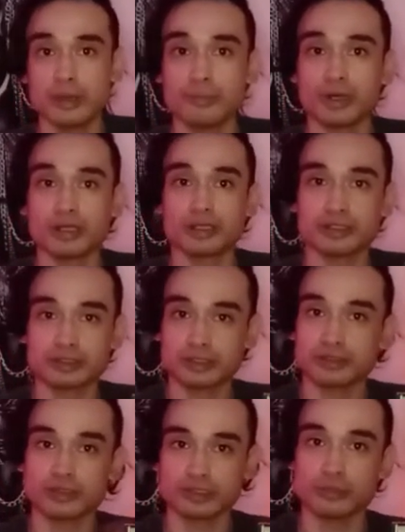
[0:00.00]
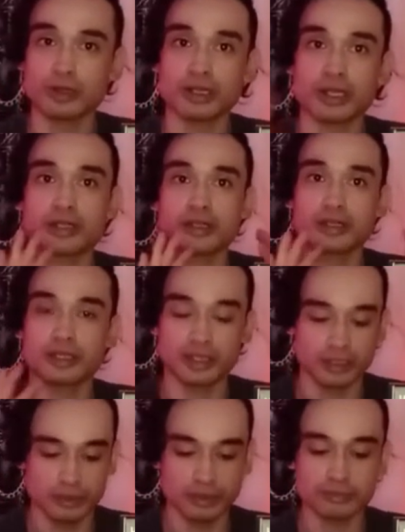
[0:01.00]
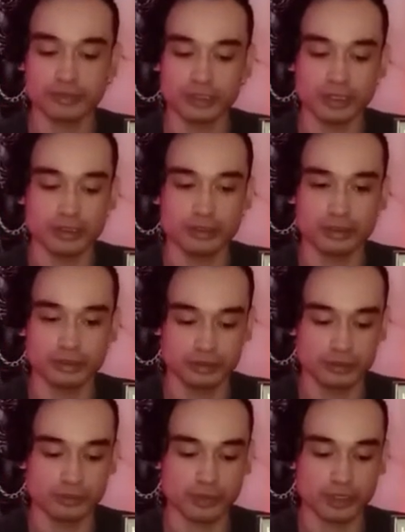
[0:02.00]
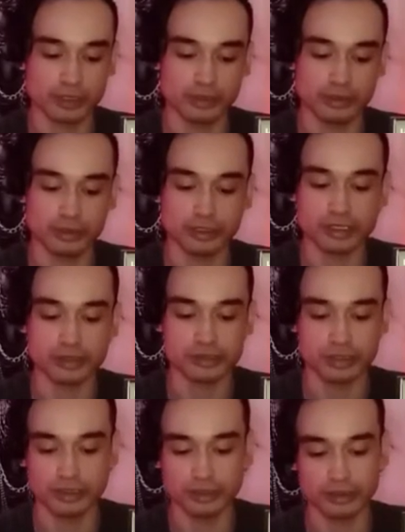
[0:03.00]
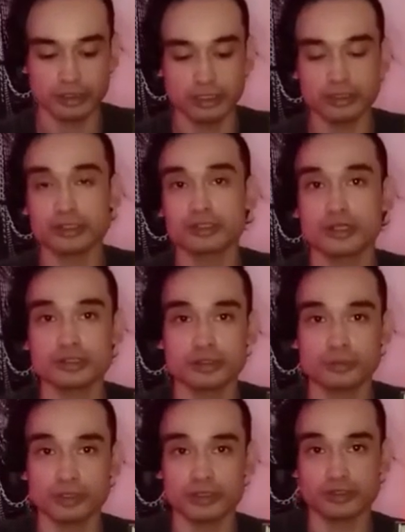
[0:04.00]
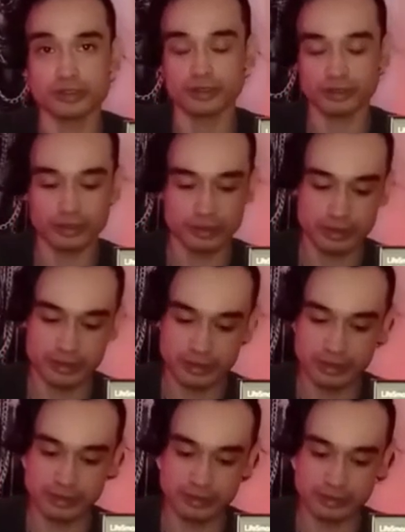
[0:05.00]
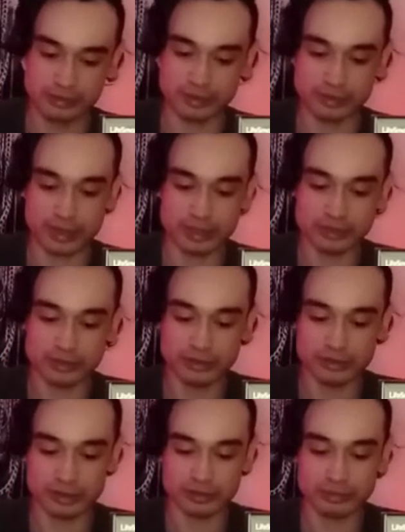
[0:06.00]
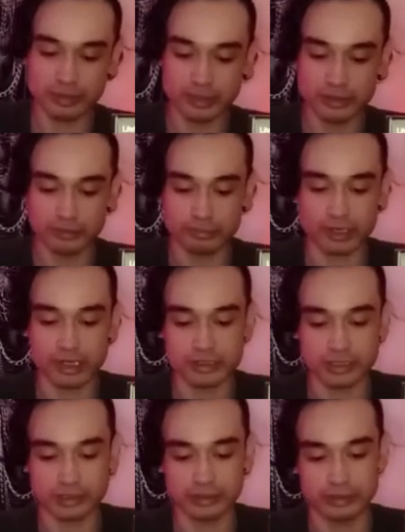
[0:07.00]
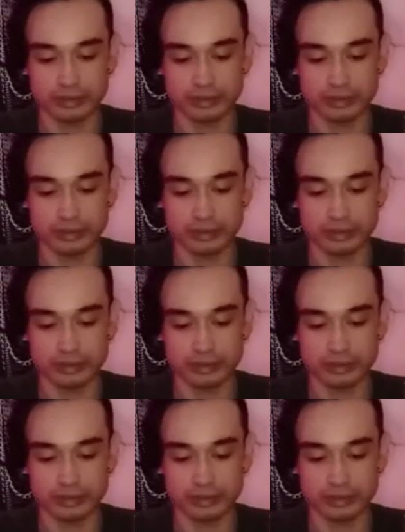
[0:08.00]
But since they're smart, I can connect them together to work in conjunction with each other. So that's gonna be a little project.